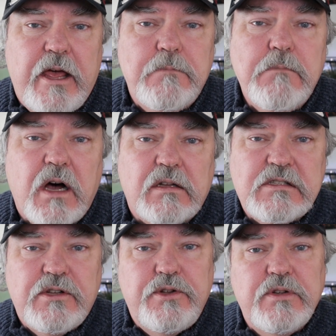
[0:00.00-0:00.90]
and
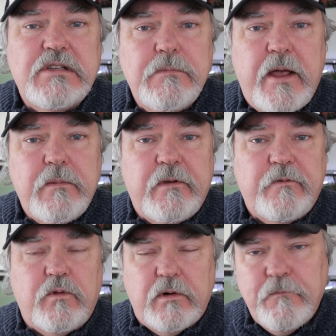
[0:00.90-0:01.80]
months using baby
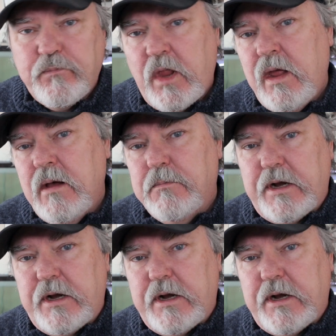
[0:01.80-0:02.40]
food. Wow.